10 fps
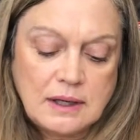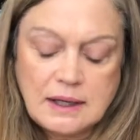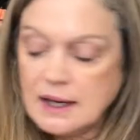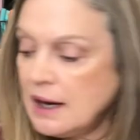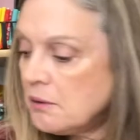and I
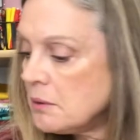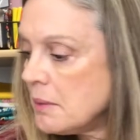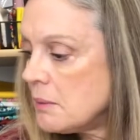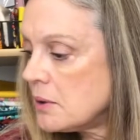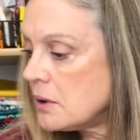can't
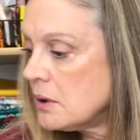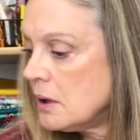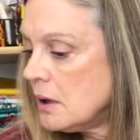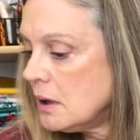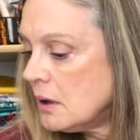remember
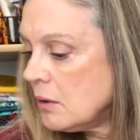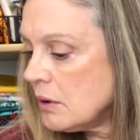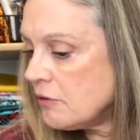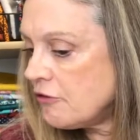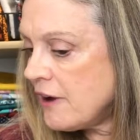
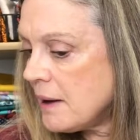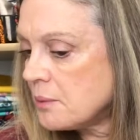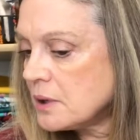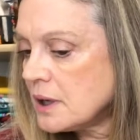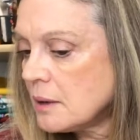what
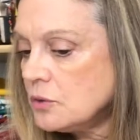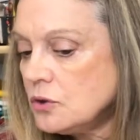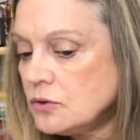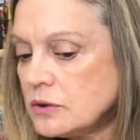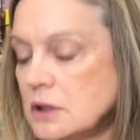fabric I'm
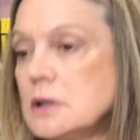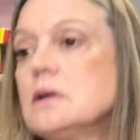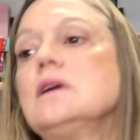using.